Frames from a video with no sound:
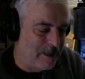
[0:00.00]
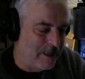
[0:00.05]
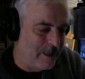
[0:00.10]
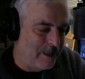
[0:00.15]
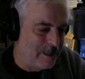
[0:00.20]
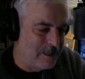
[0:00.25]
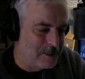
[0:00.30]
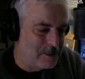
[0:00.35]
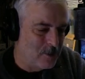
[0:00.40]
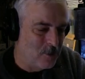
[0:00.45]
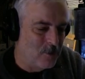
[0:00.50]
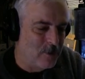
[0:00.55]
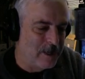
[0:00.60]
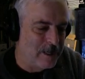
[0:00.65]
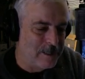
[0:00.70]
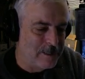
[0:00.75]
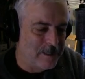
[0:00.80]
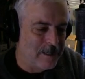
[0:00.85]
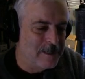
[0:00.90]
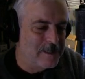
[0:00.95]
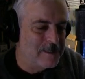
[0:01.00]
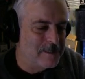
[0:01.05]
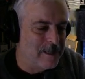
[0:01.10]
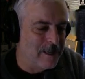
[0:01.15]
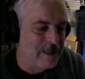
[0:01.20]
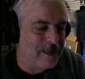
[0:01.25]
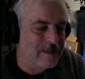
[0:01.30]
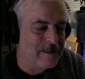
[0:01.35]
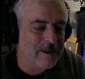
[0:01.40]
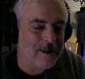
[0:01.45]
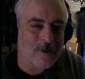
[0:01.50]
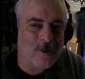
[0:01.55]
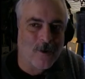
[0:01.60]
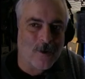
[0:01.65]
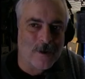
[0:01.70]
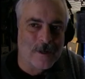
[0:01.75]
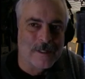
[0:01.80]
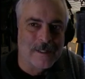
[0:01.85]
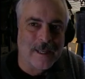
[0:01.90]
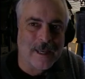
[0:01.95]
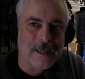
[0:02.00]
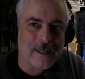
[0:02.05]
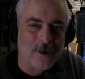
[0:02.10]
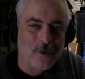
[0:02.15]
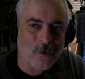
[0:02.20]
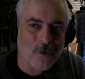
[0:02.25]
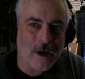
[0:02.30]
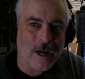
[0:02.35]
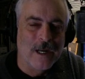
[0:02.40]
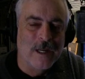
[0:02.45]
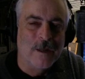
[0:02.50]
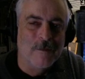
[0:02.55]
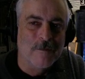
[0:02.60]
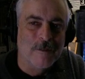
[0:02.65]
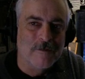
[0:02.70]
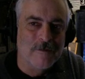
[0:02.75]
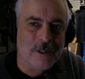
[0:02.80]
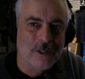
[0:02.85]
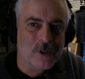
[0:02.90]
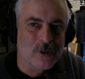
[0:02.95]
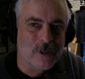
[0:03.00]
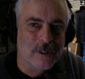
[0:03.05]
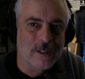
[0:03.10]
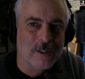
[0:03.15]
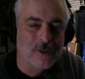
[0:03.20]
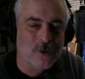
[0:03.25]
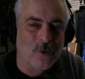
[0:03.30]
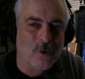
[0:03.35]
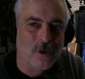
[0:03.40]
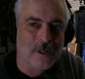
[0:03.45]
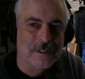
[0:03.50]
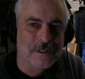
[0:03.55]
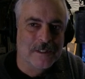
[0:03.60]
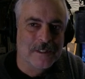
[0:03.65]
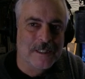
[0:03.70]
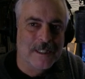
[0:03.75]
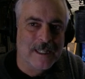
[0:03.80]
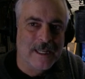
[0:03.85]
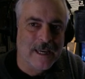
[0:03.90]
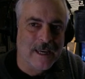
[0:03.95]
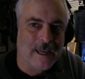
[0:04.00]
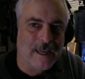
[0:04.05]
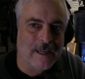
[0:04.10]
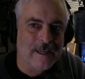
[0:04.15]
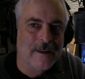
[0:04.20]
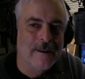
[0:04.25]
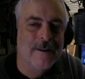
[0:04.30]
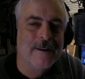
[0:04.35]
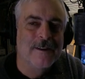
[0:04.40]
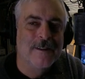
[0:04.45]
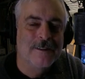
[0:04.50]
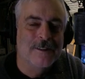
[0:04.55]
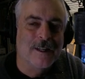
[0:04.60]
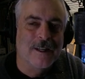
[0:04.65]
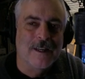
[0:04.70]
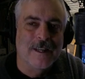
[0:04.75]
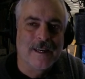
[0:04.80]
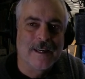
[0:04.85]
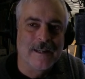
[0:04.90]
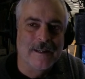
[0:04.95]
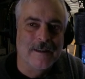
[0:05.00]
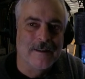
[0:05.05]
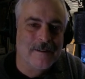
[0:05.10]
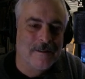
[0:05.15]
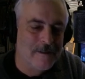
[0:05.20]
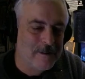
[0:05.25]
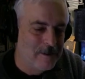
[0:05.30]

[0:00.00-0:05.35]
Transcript: And so when it does that, of course, that uranium eventually is going to decay to lead.